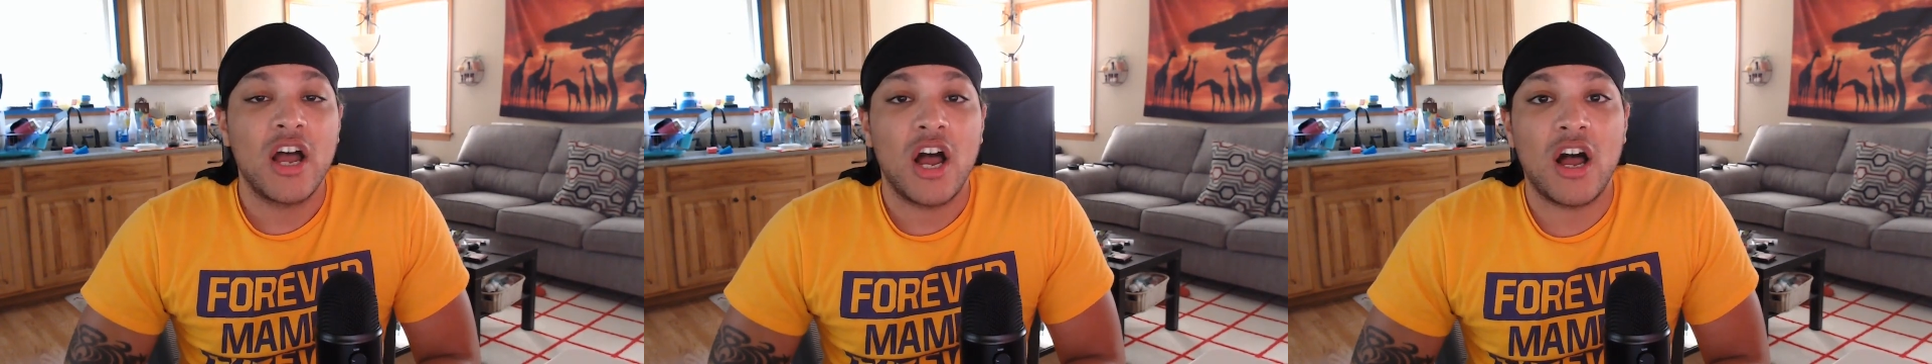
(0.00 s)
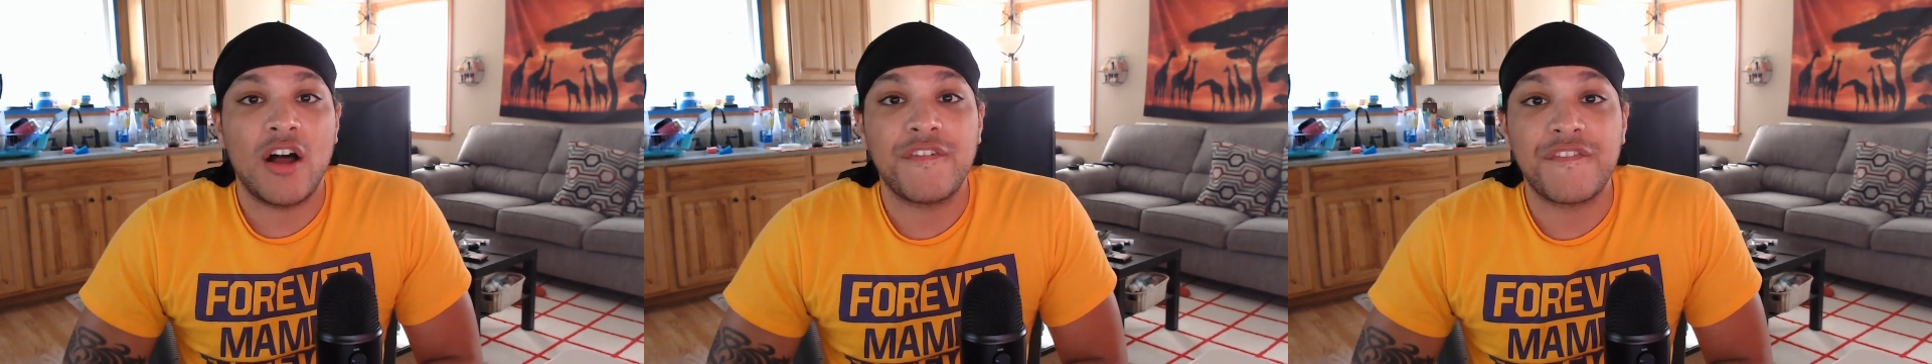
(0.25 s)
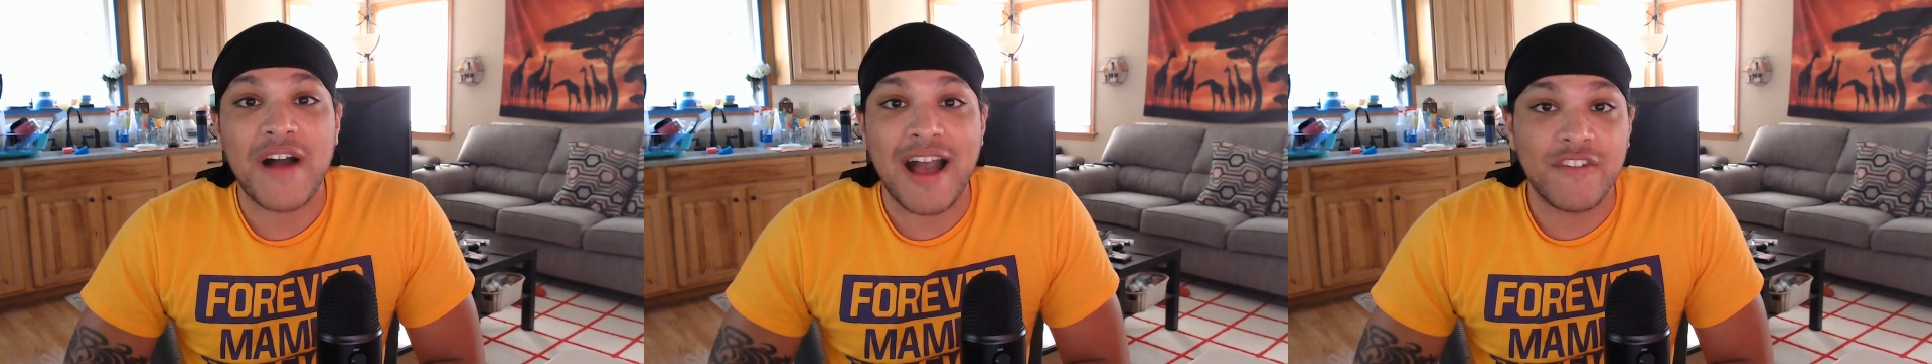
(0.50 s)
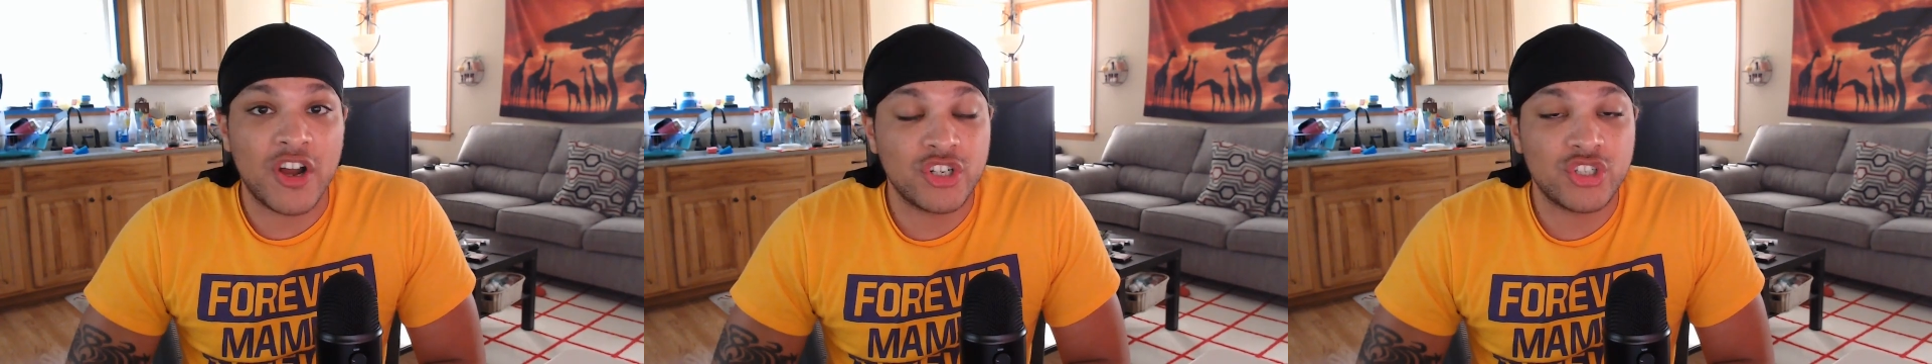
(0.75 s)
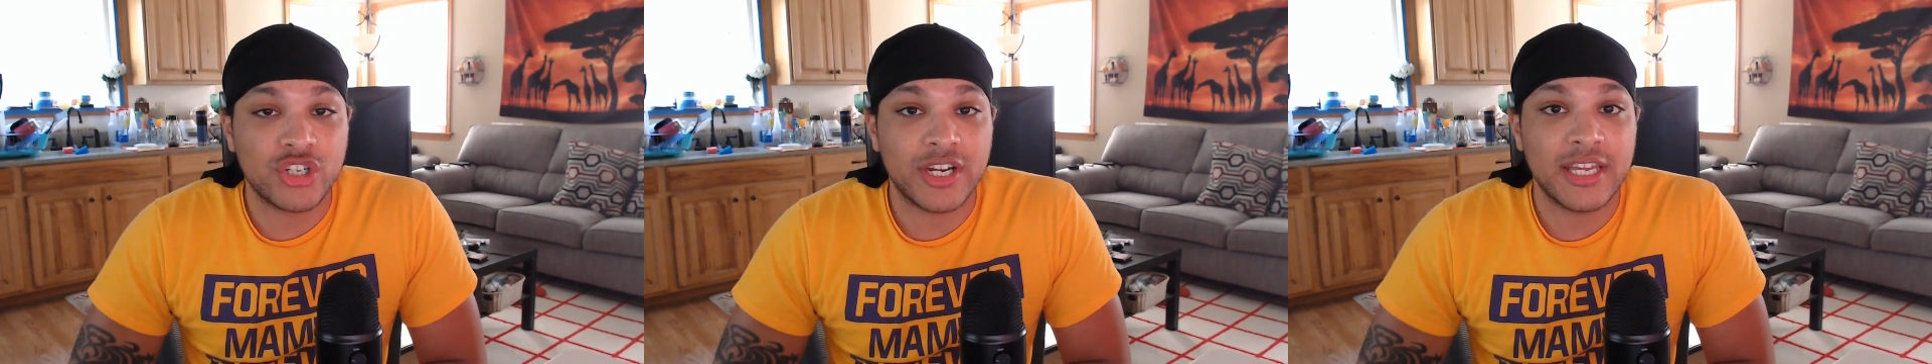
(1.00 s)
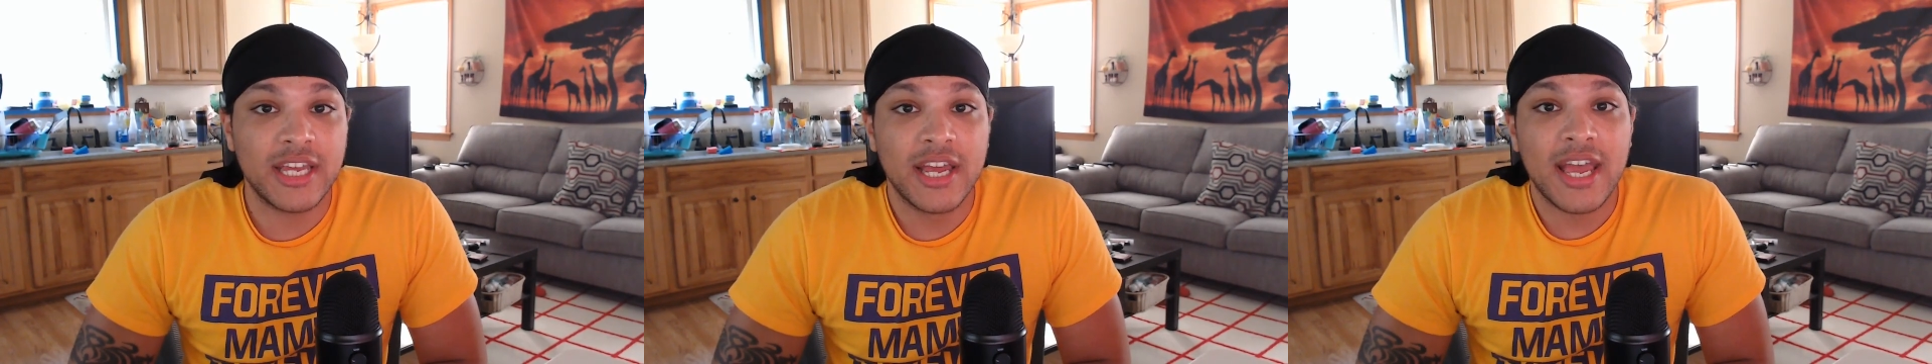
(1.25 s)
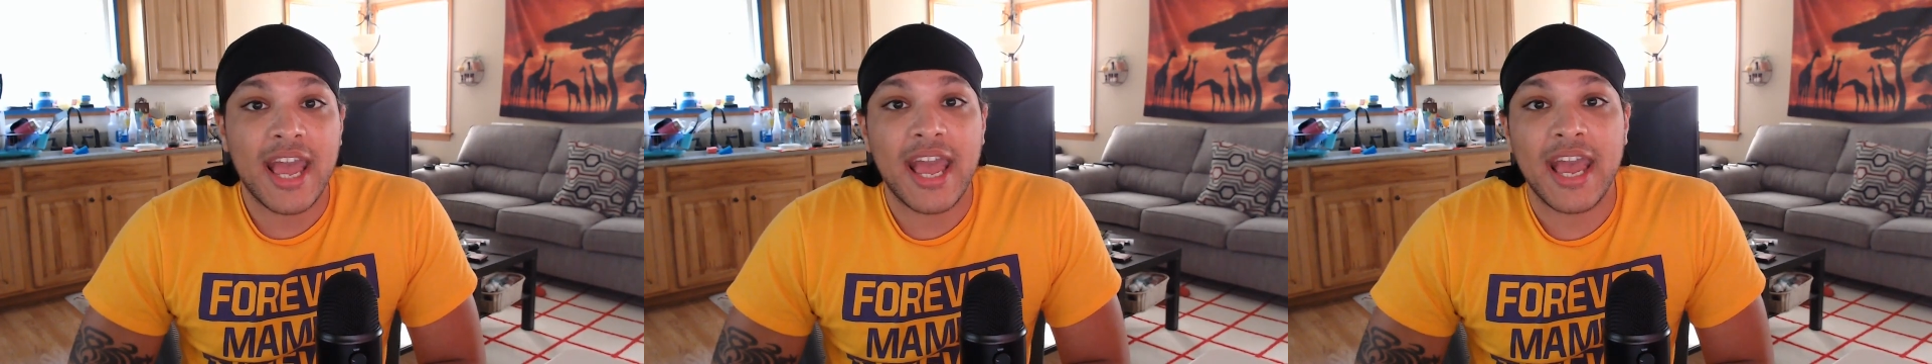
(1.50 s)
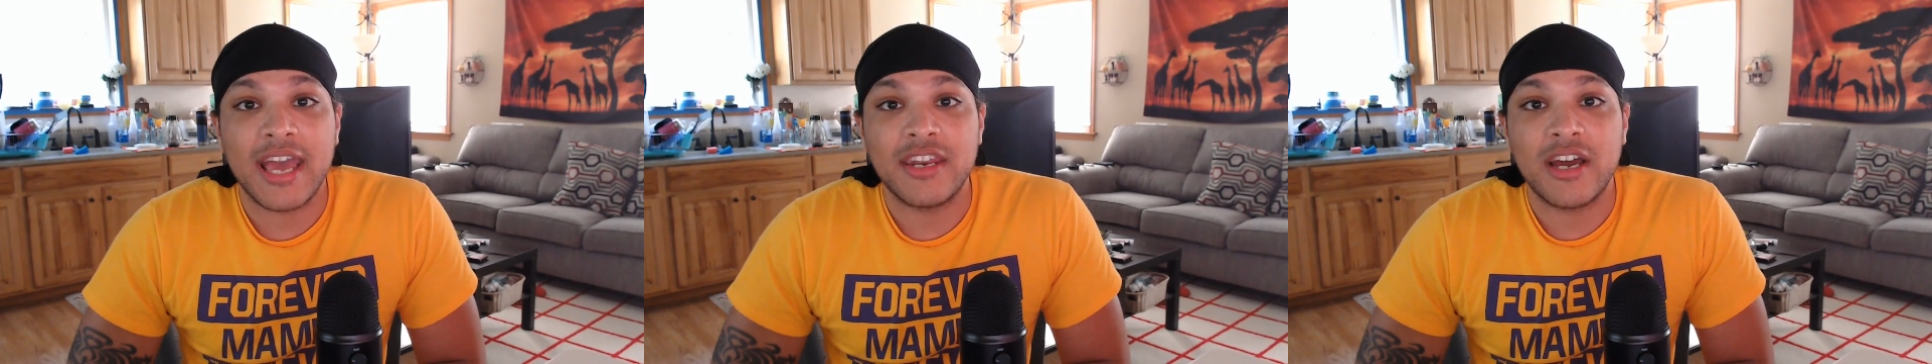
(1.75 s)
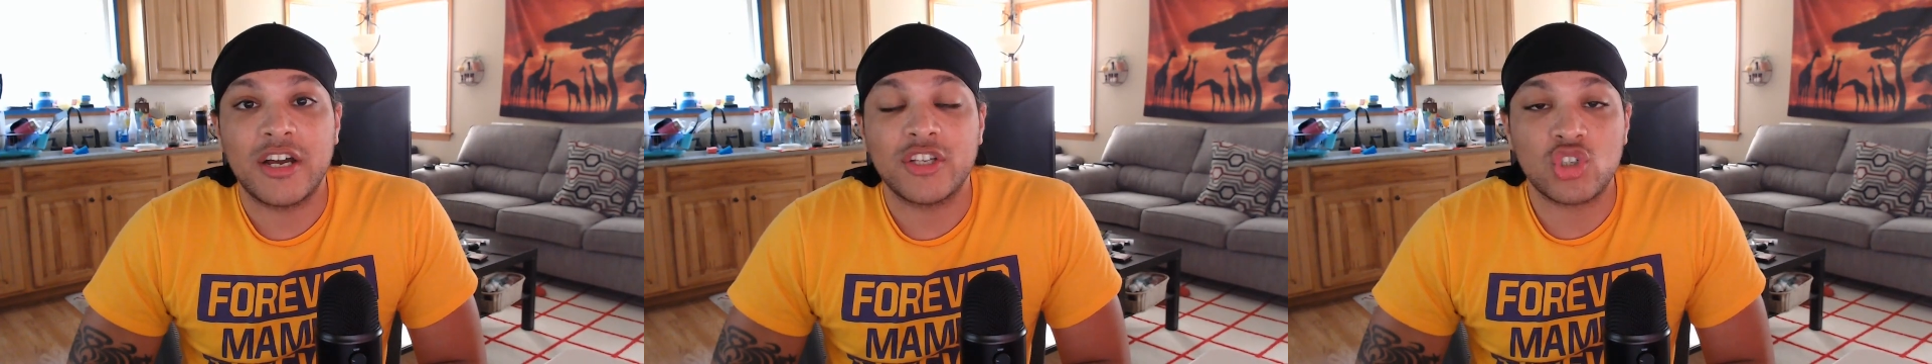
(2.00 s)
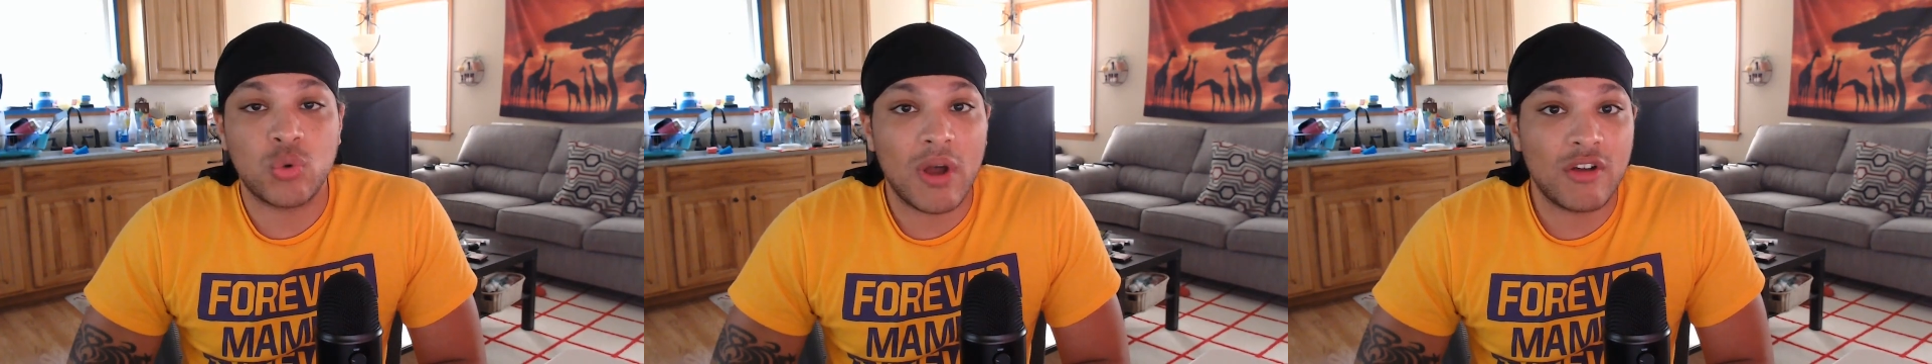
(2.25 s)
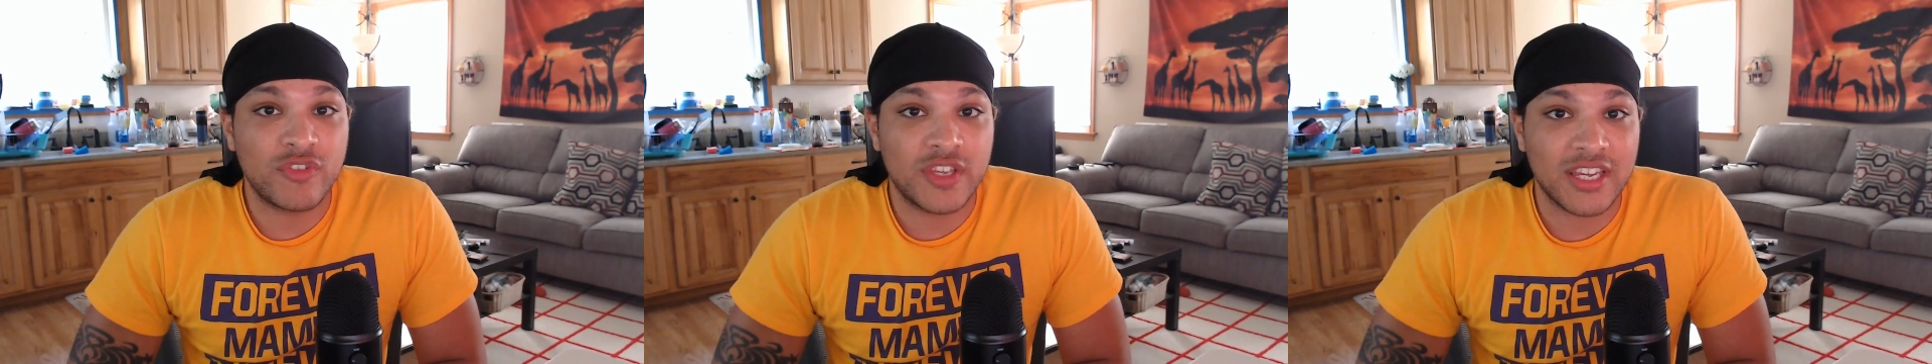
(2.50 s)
512